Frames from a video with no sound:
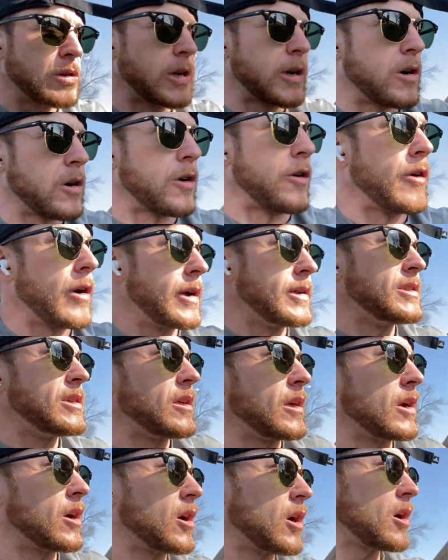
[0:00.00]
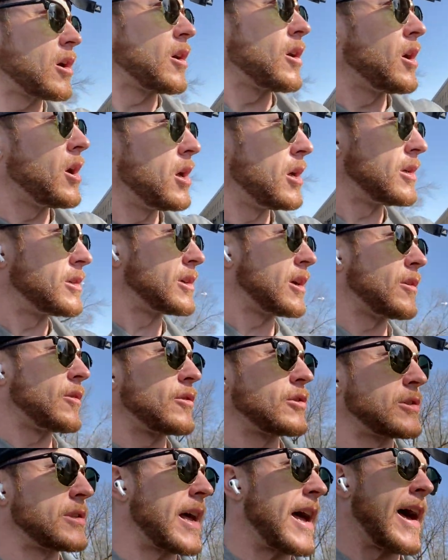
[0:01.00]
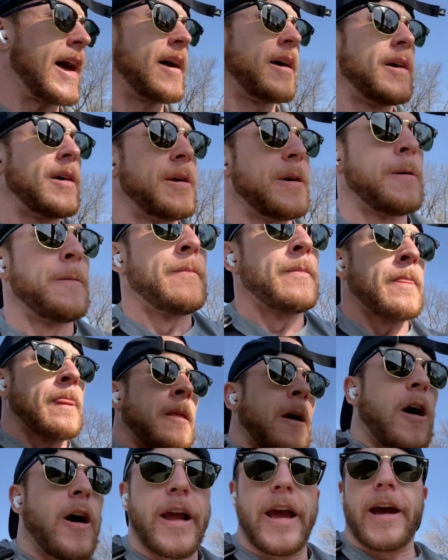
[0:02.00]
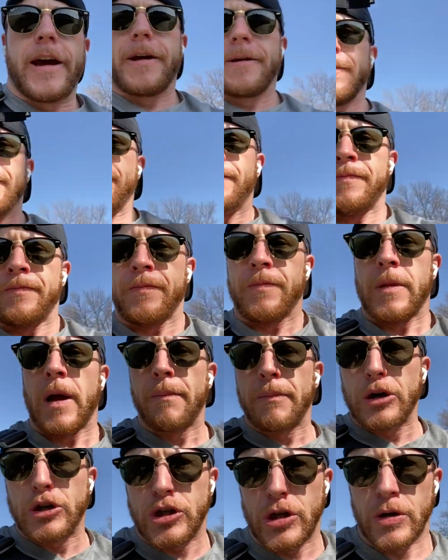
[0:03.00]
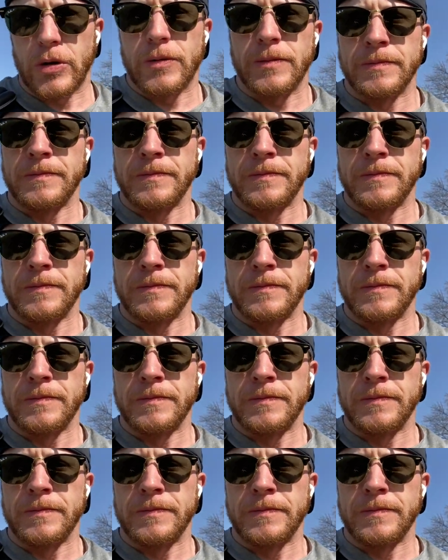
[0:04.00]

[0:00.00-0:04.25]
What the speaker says: that aren't crazy like her. So there's that. Okay, number two.